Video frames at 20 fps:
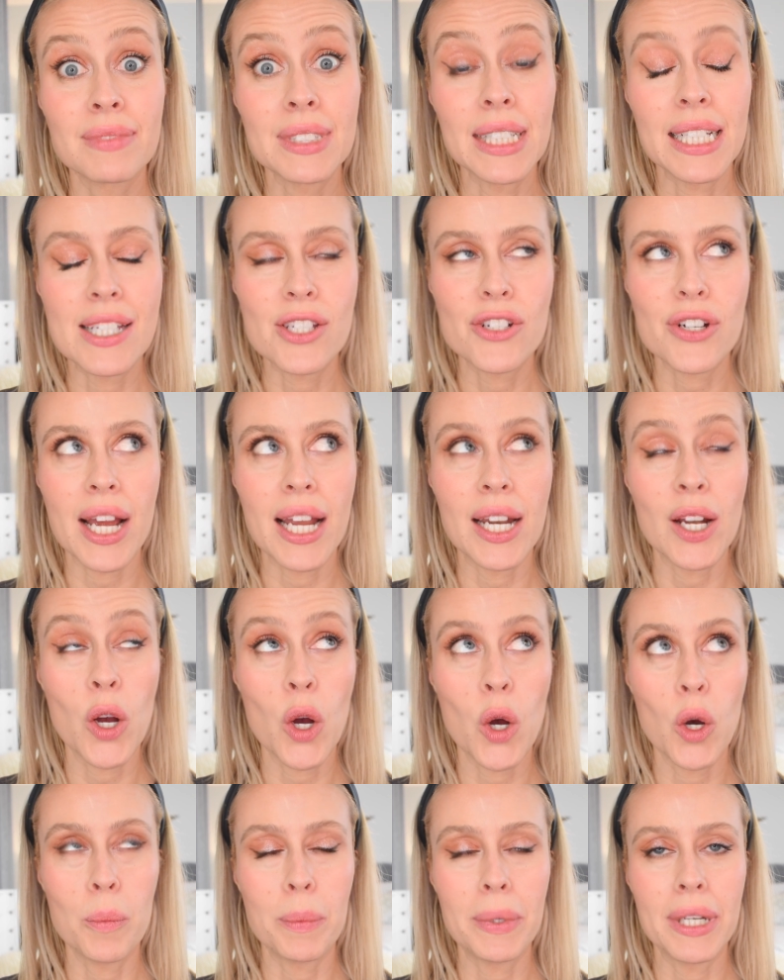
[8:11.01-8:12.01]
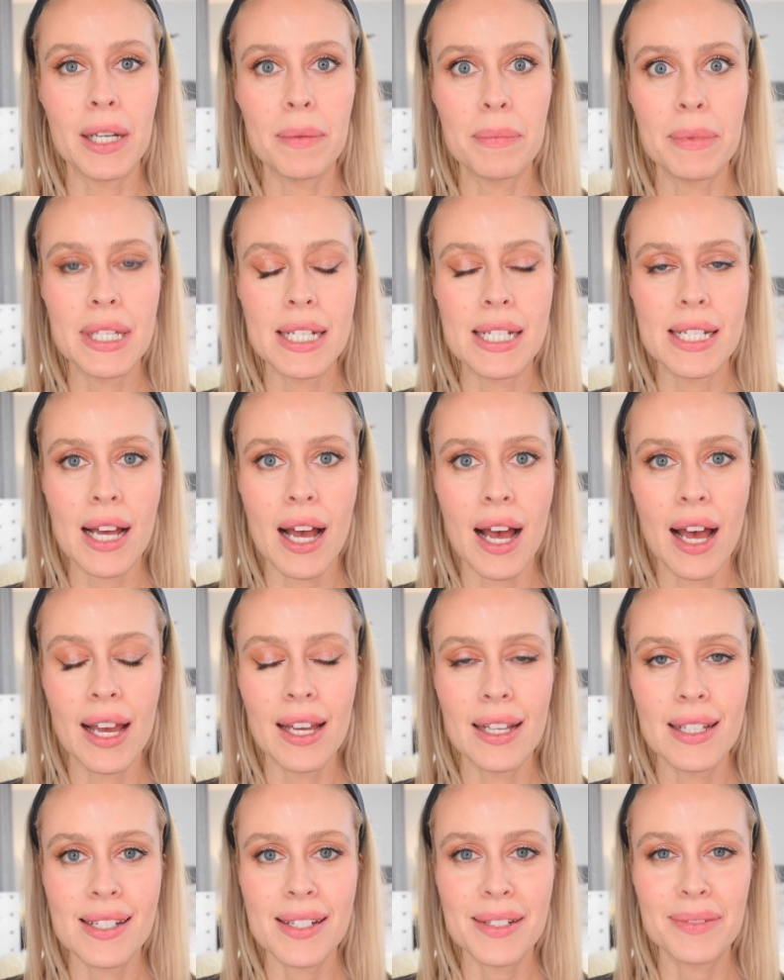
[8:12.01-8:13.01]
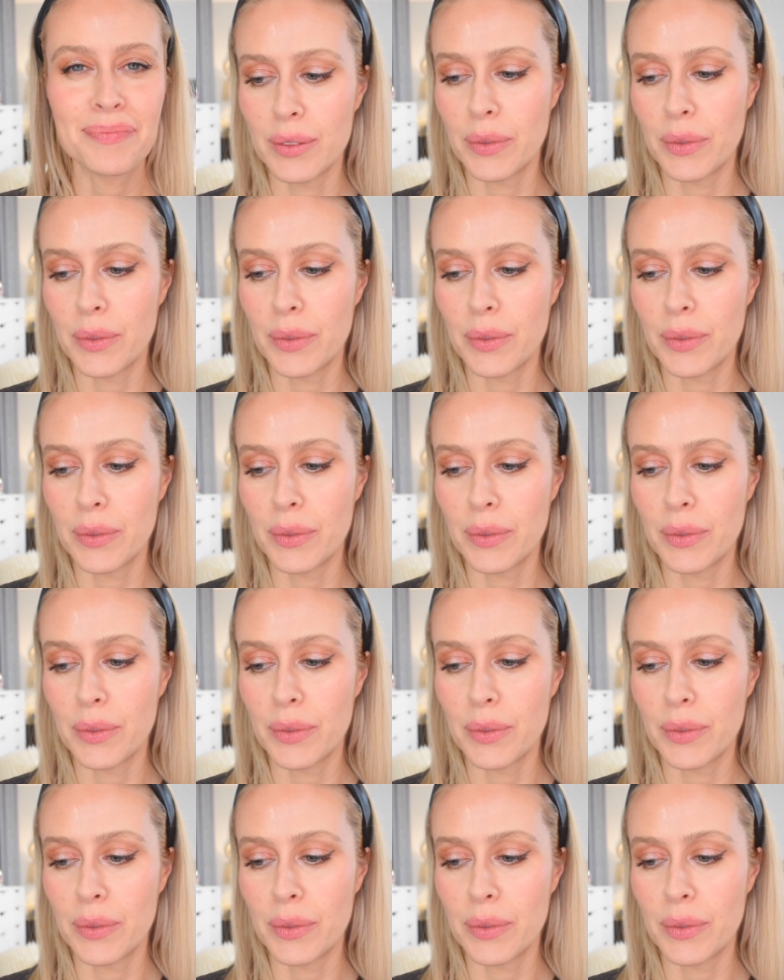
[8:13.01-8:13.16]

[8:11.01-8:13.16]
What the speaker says: let's try and open up these eyes.